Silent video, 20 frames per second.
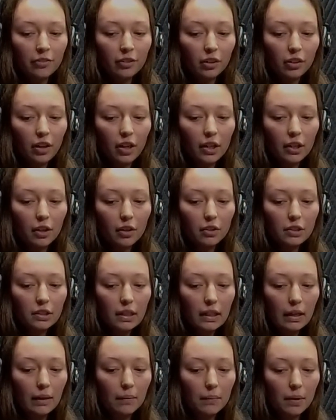feel like our
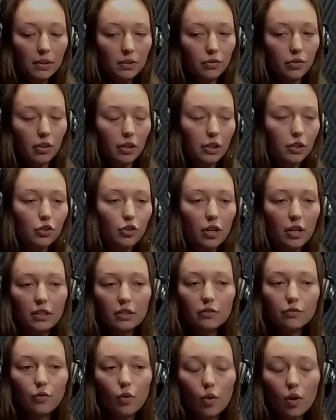team has really
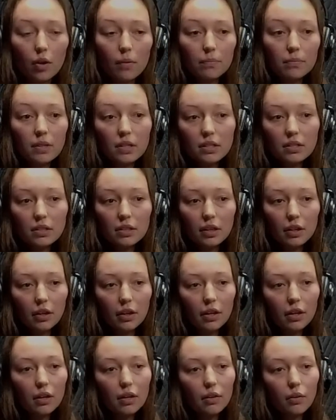transformed this
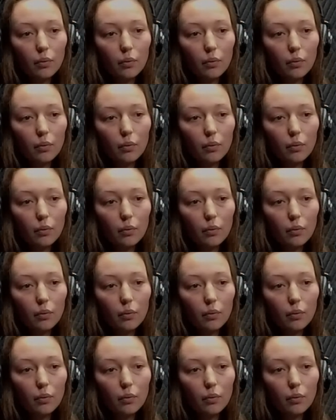year.